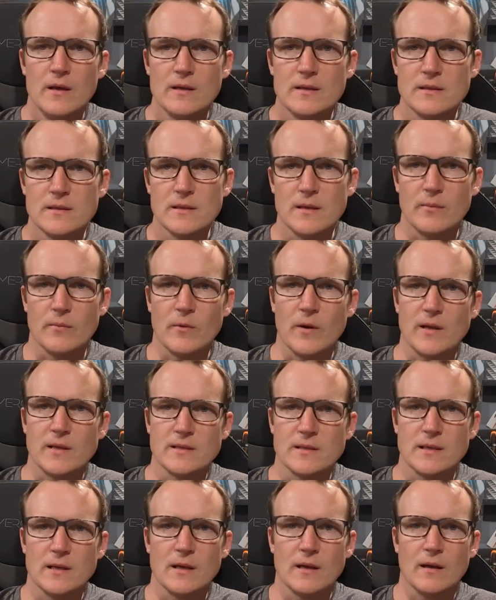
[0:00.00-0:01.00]
sim
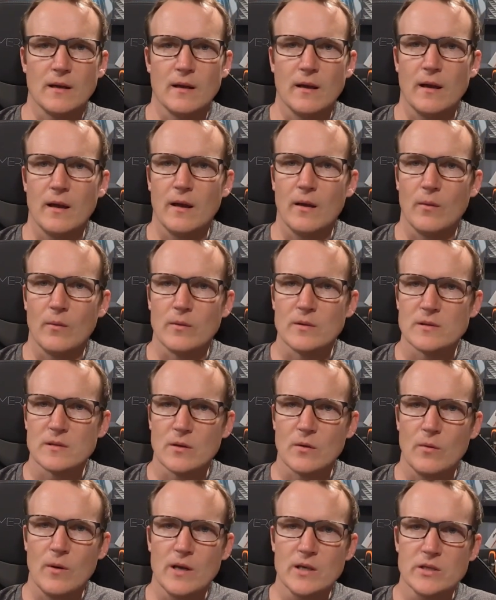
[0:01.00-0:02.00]
racing it was a
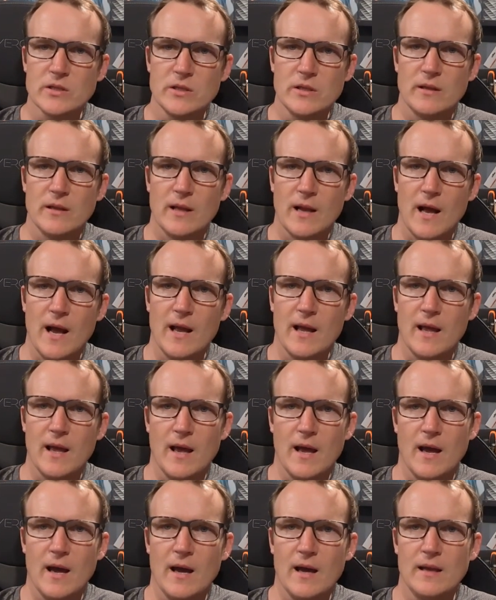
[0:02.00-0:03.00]
question that I
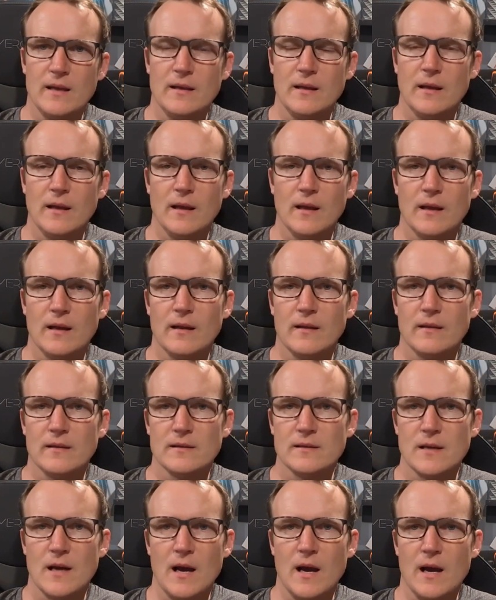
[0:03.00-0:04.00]
had and at the
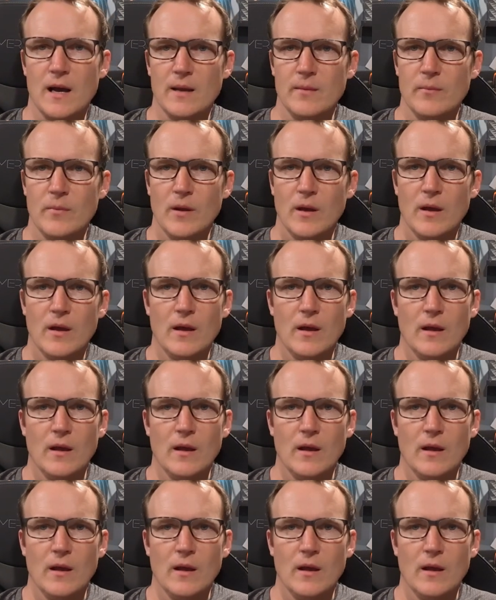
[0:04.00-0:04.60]
time